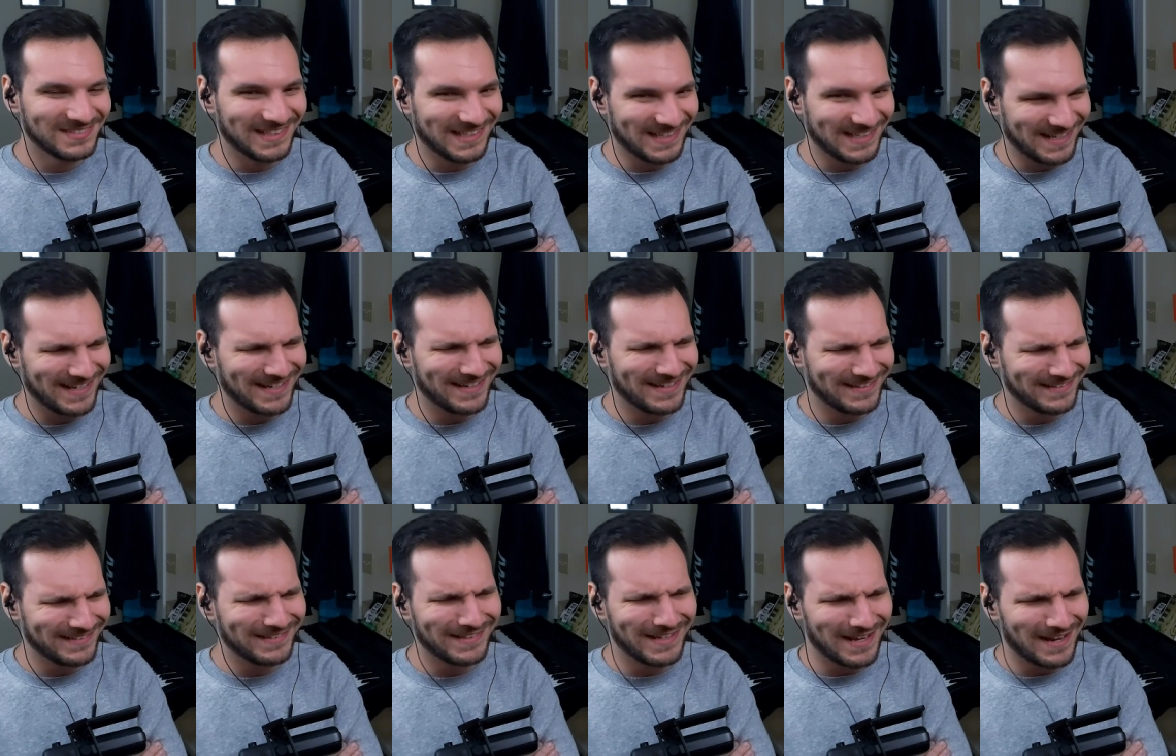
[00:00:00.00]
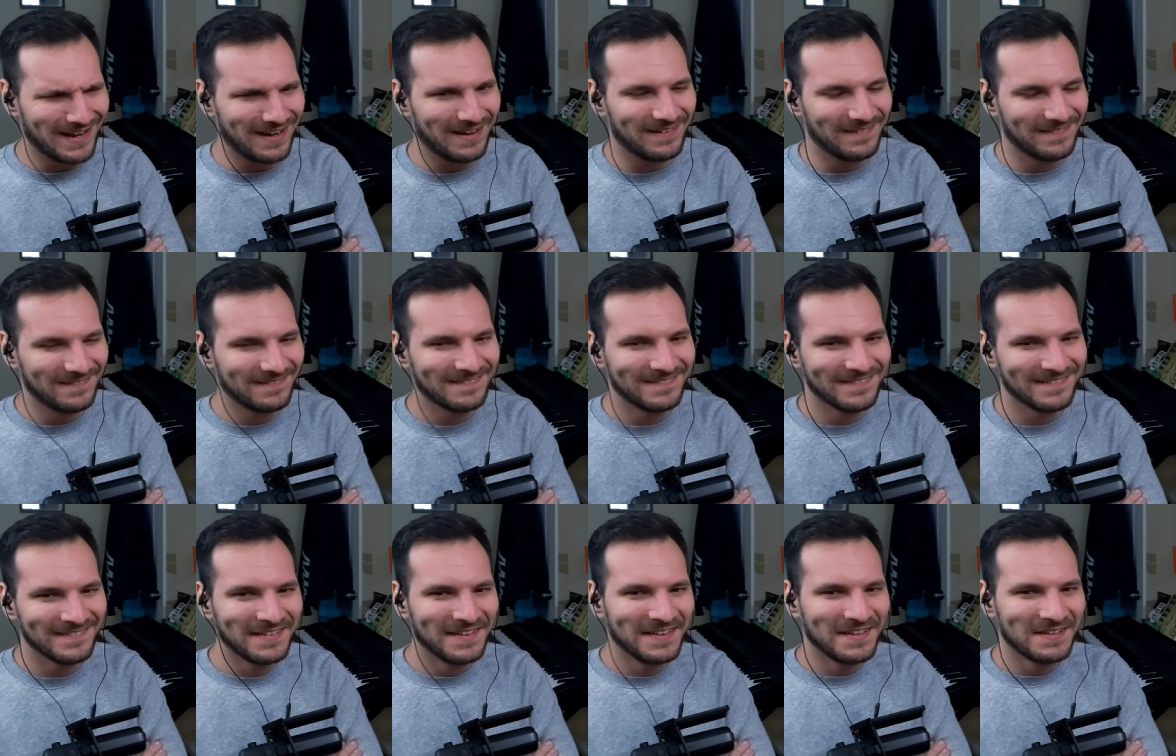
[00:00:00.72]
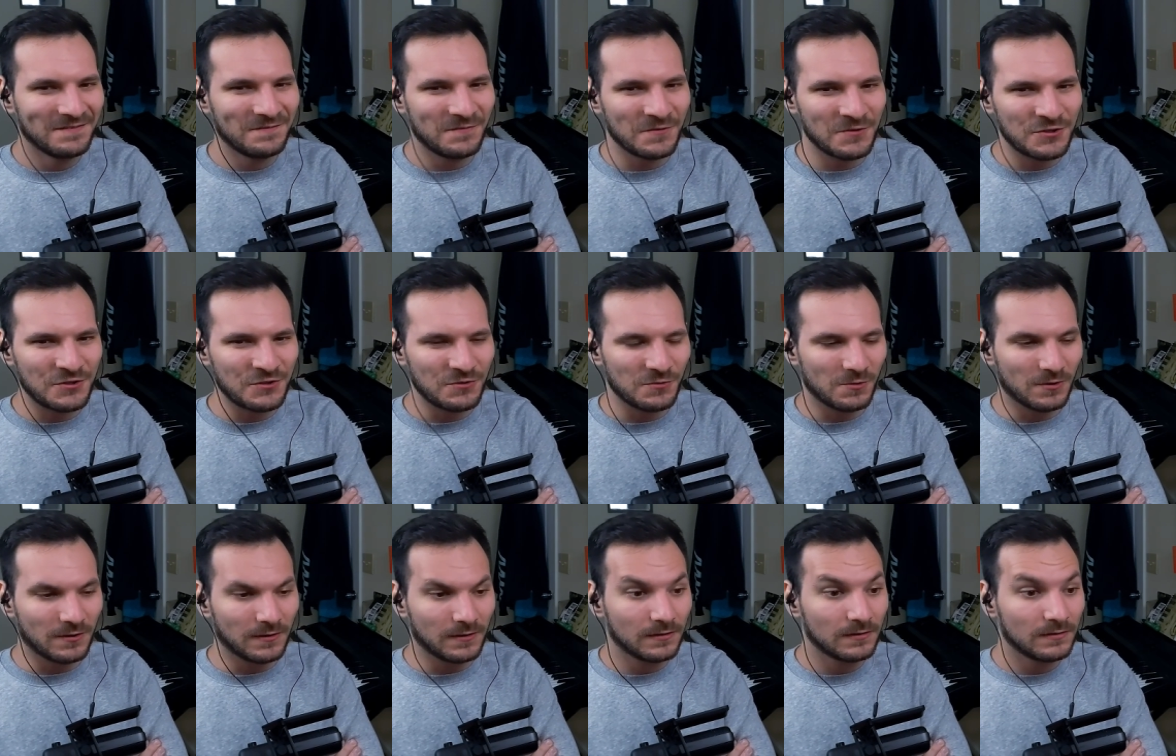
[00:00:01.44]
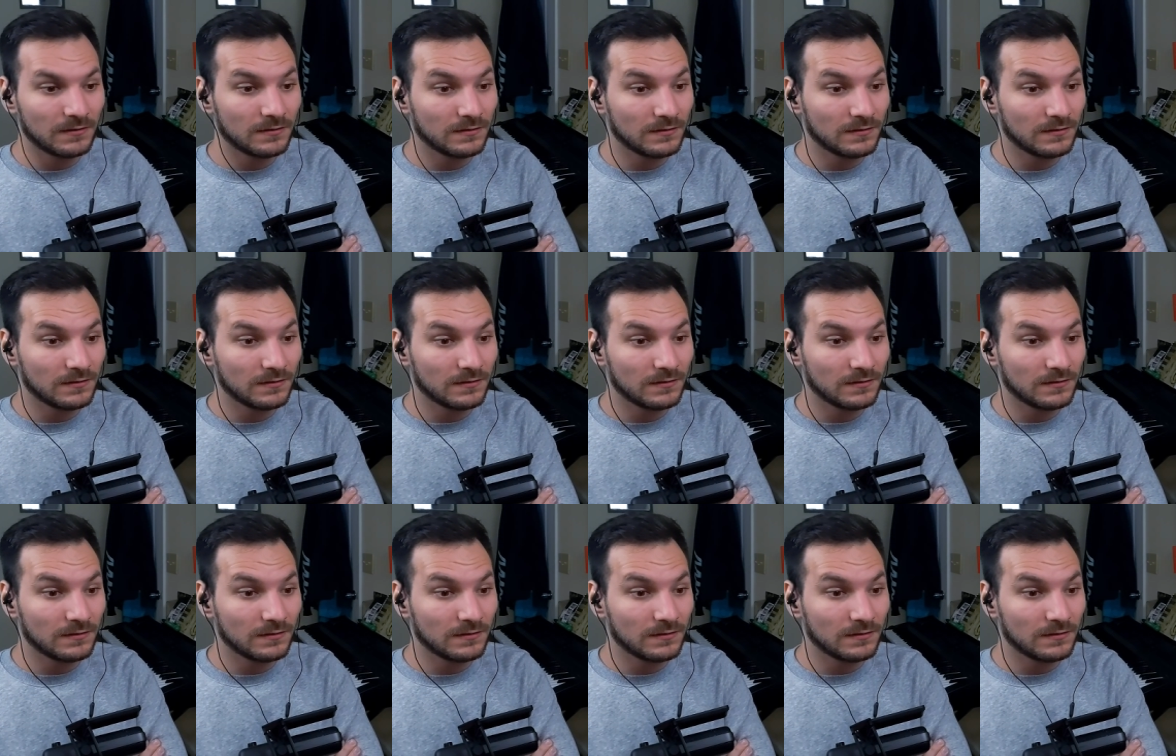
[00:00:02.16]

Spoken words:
Yeah, of course. For sure.